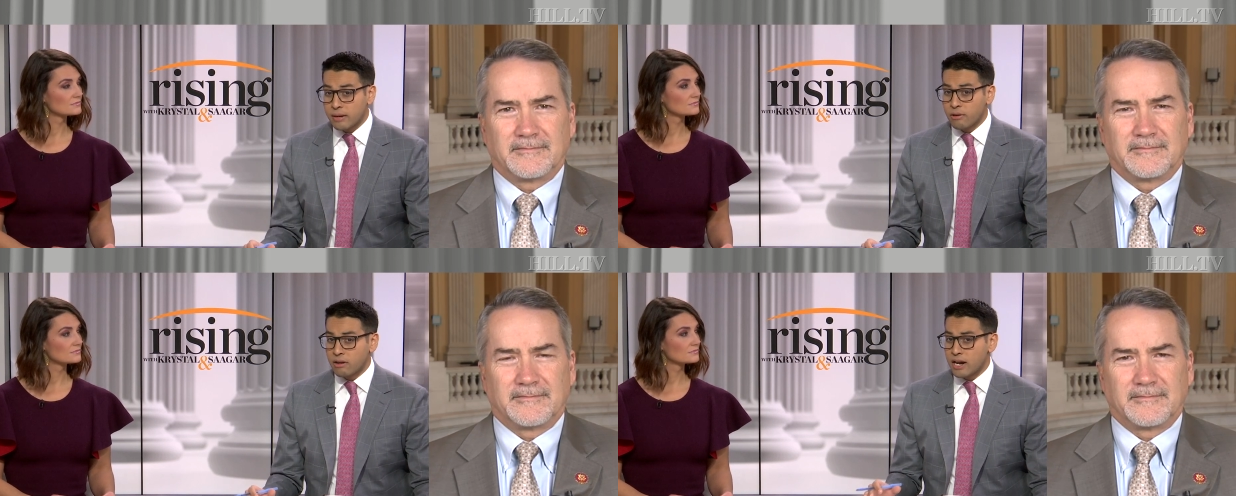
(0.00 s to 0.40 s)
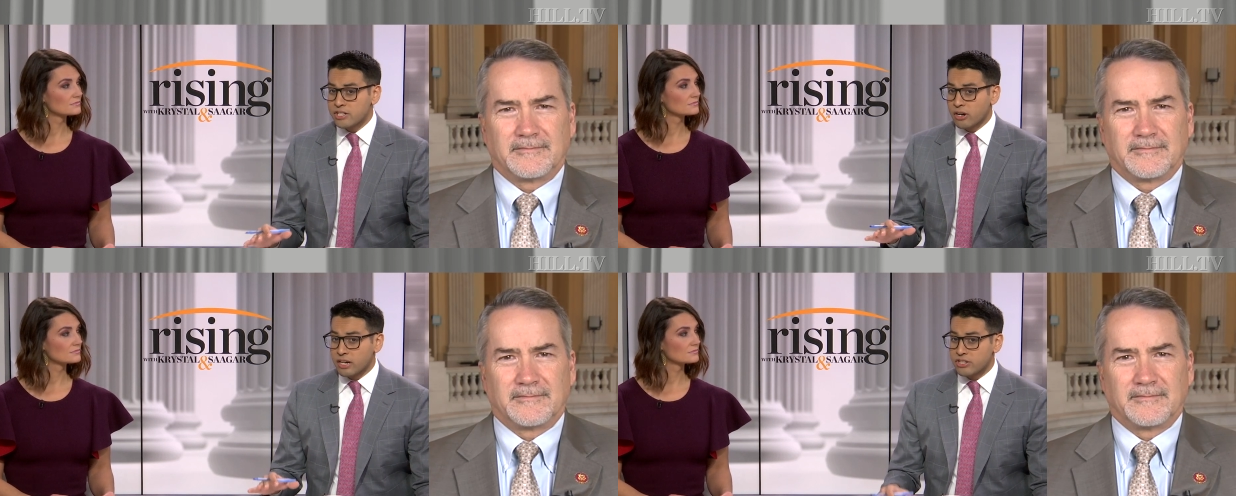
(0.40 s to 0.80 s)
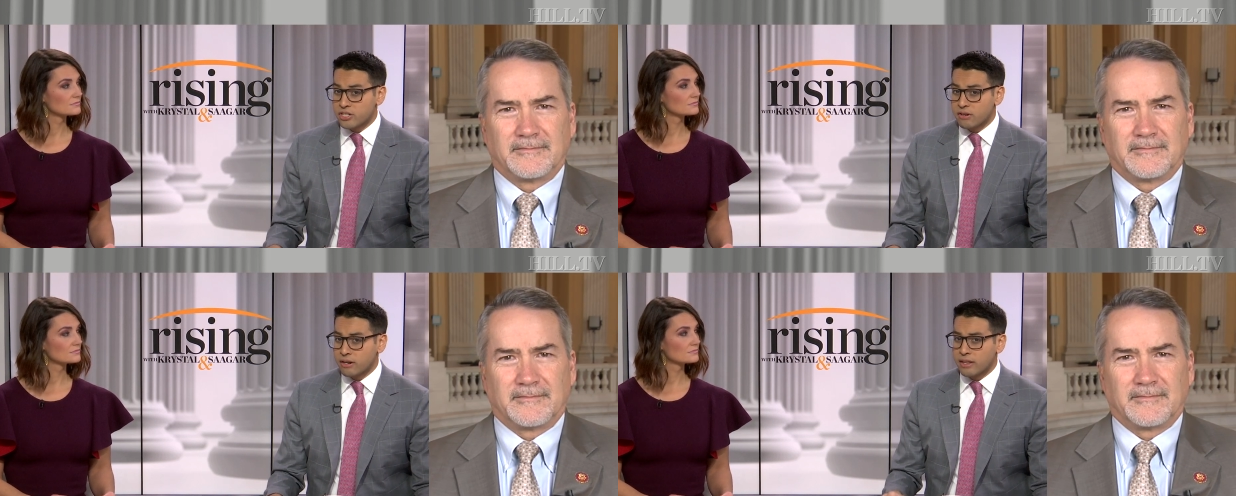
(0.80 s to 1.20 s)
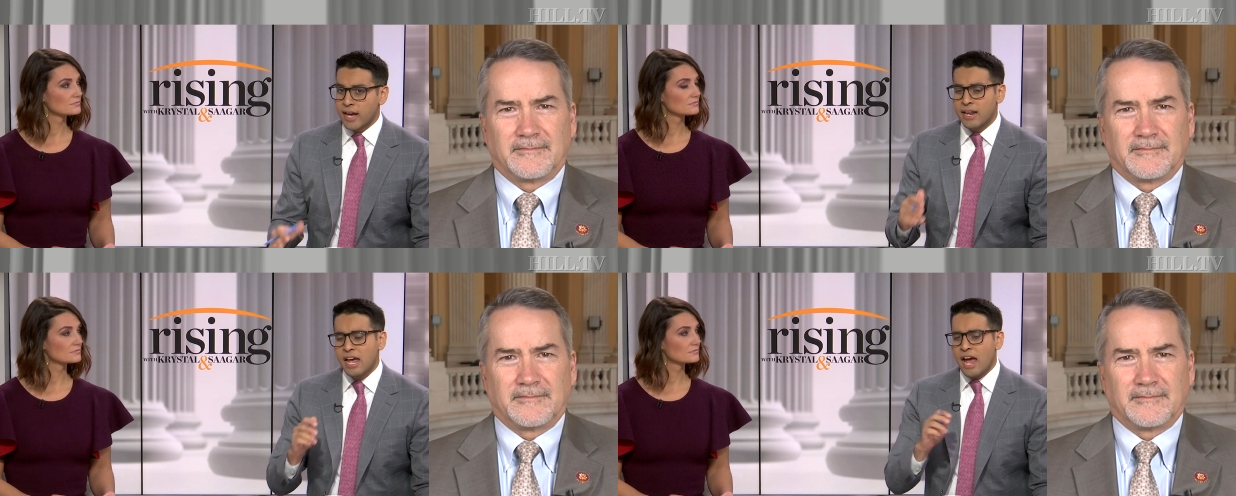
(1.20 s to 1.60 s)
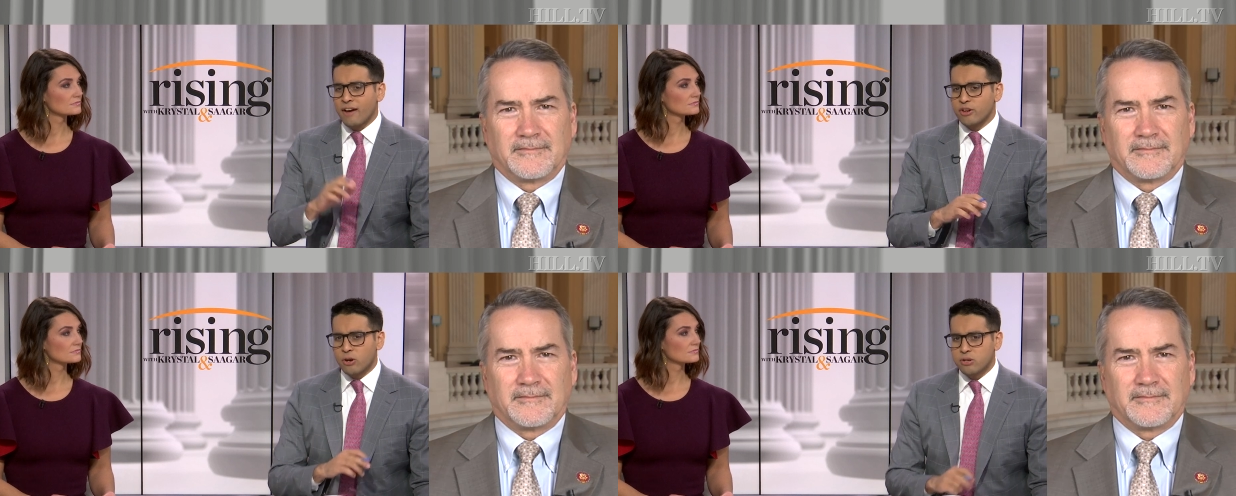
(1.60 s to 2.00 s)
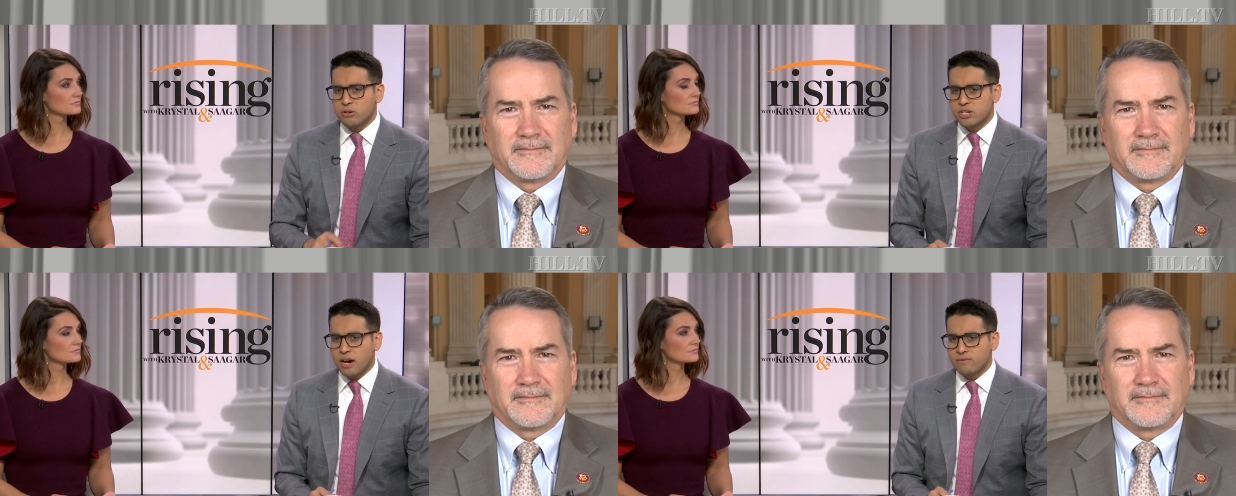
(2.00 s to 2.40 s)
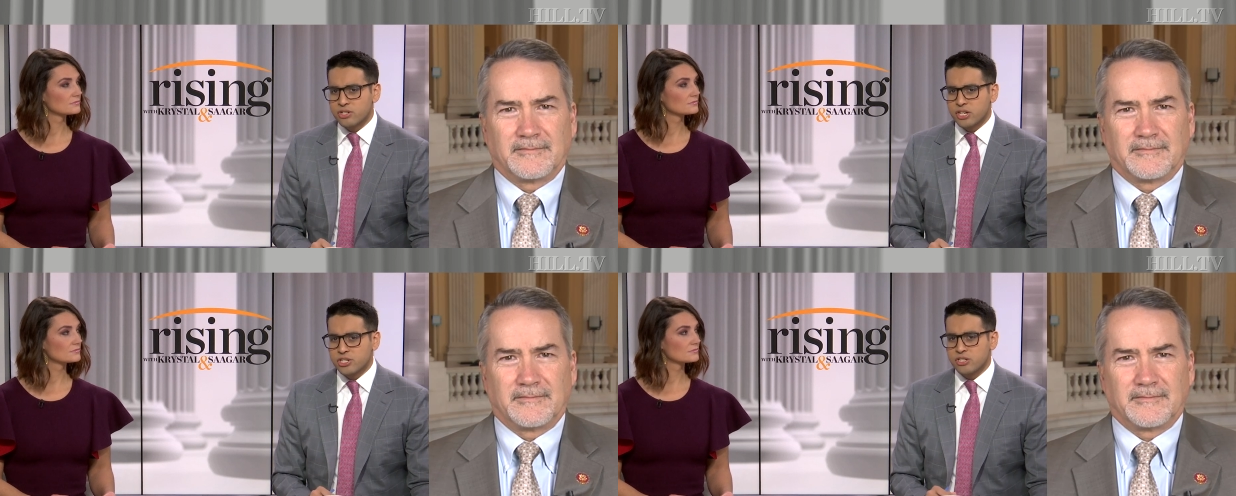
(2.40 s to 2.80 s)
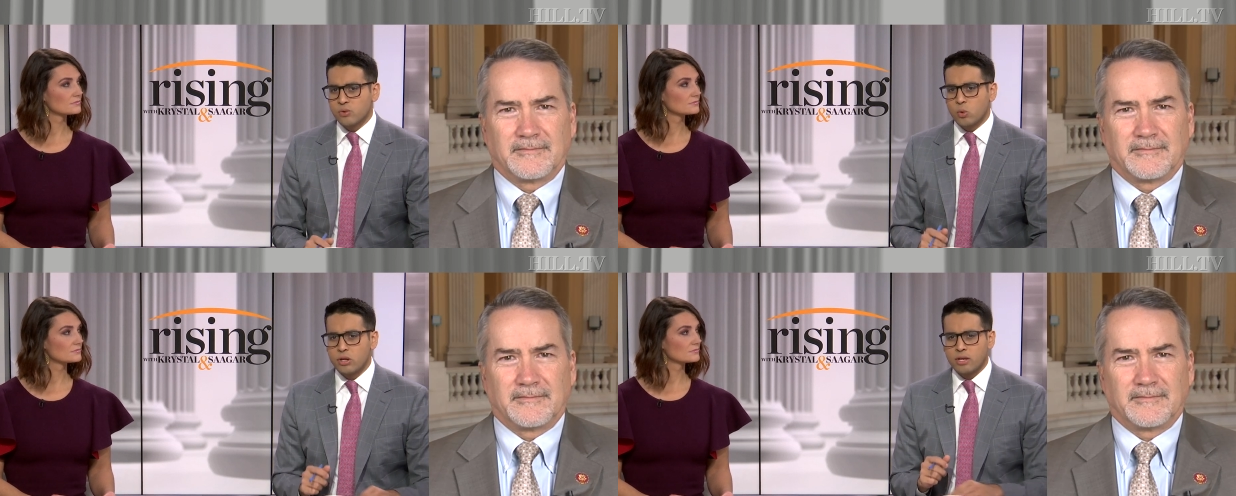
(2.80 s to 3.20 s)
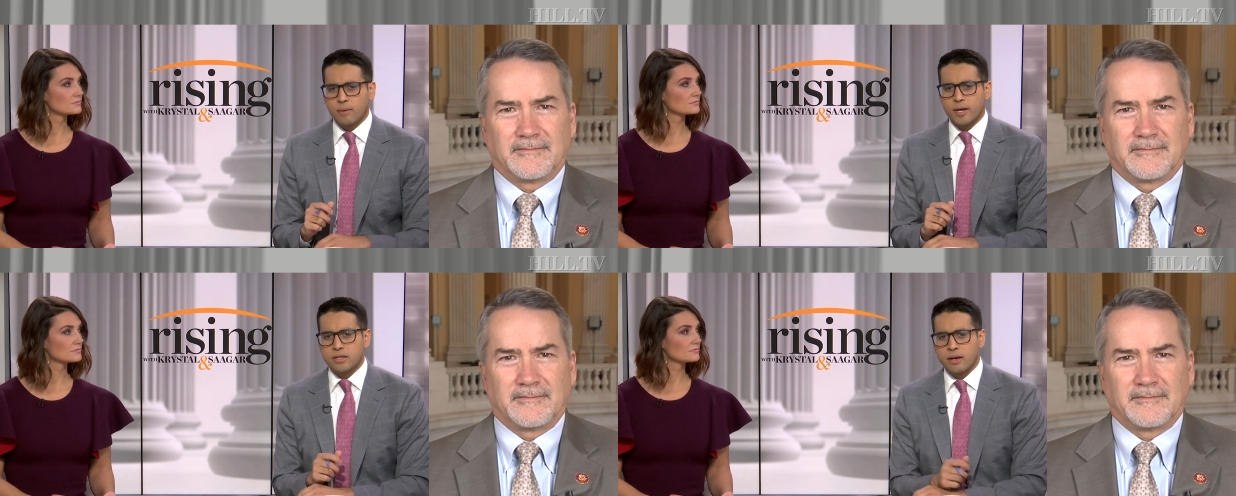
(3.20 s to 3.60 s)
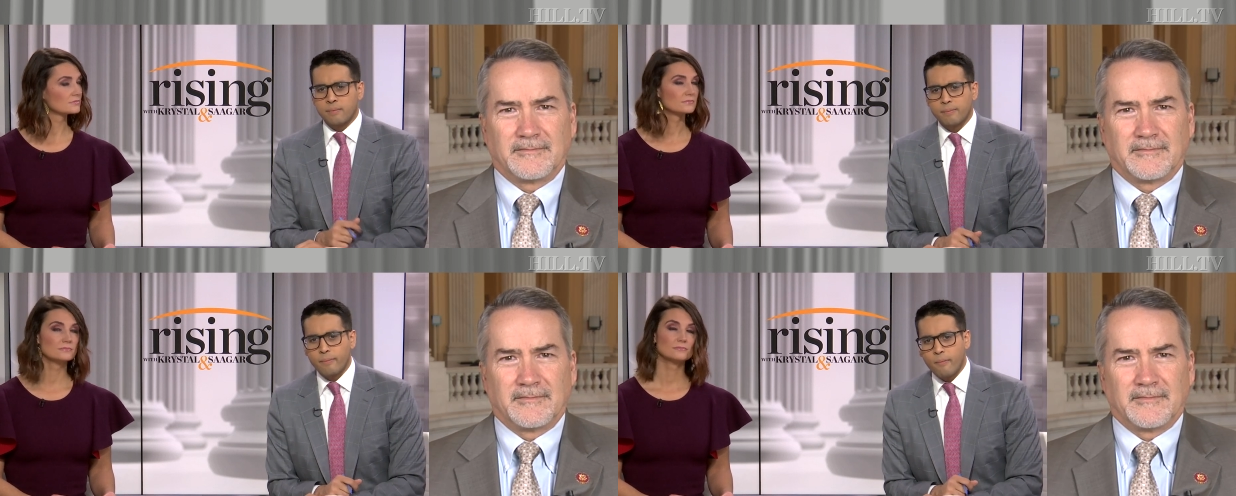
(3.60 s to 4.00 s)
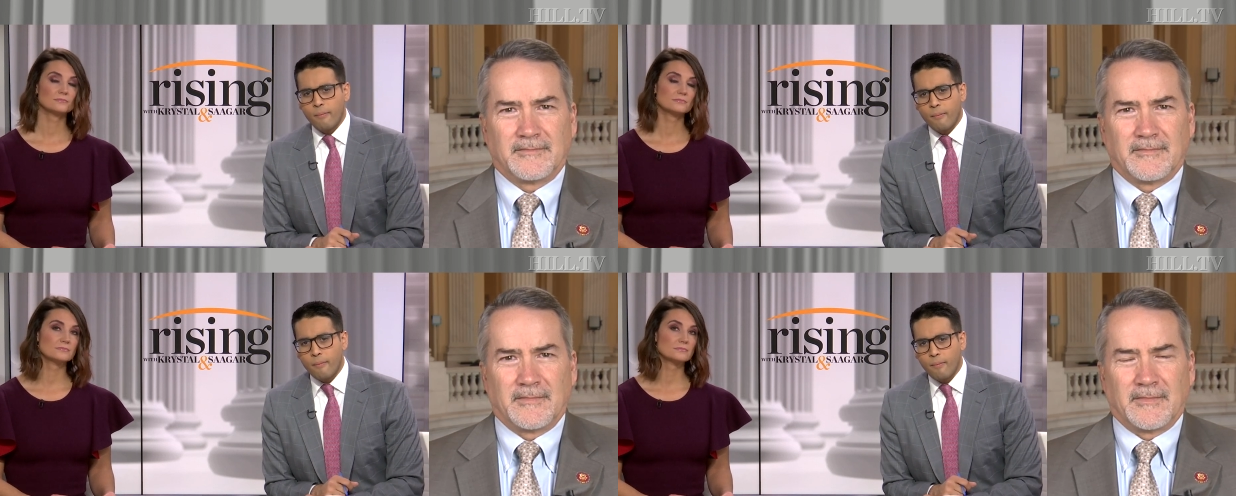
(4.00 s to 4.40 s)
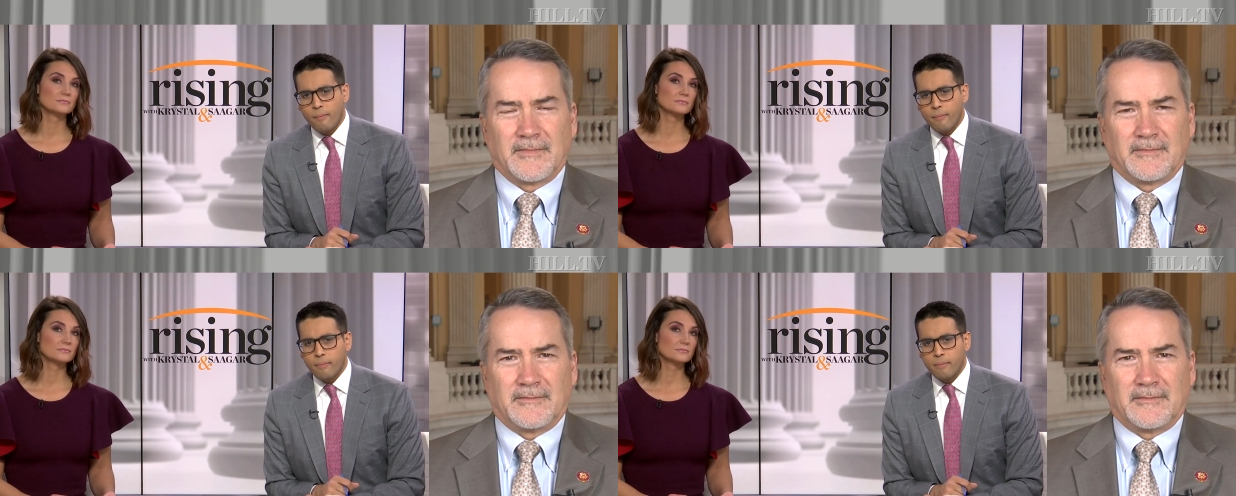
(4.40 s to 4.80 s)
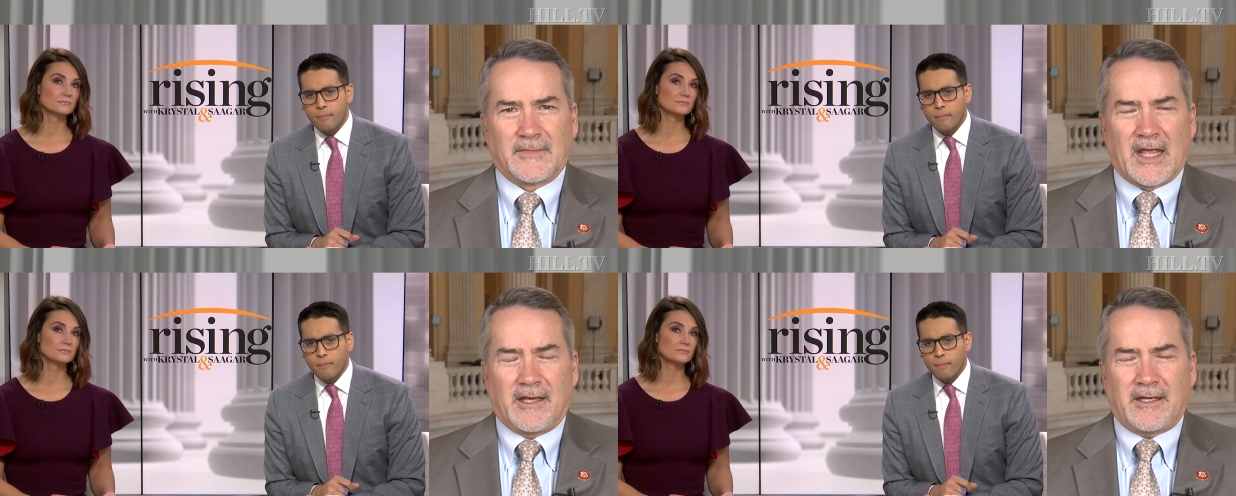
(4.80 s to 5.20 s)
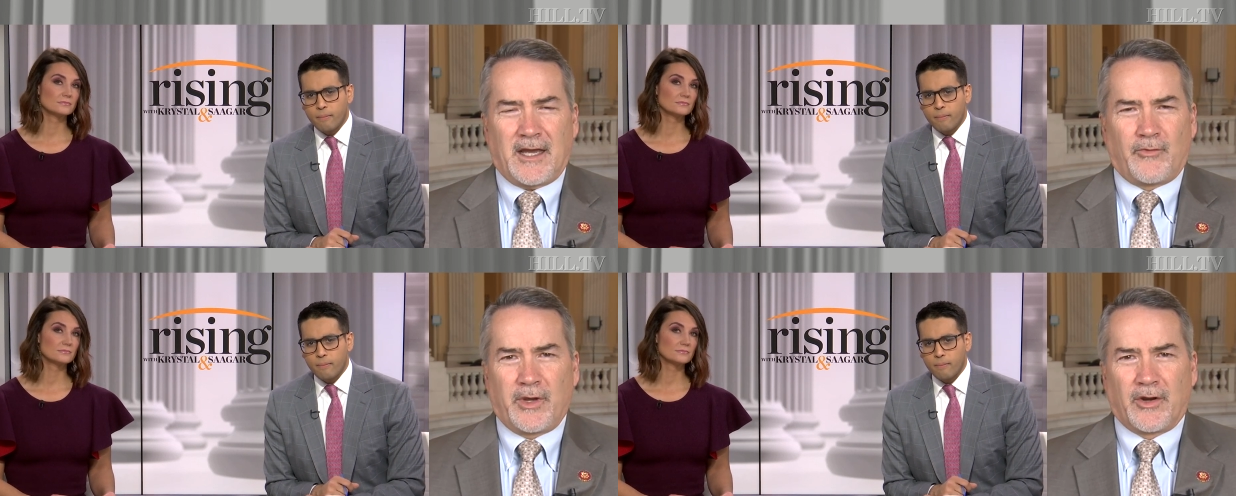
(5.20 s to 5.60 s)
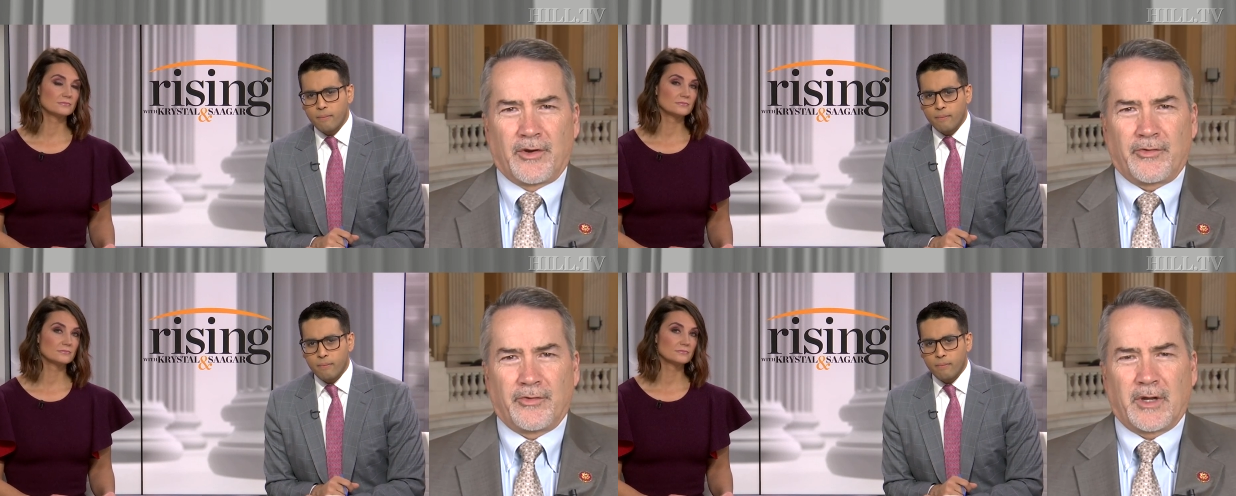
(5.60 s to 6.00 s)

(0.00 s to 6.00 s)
Speaker 1: Democrats are considering that. Have you heard those conversations, and what do you think about that?
Speaker 2: Yeah, we are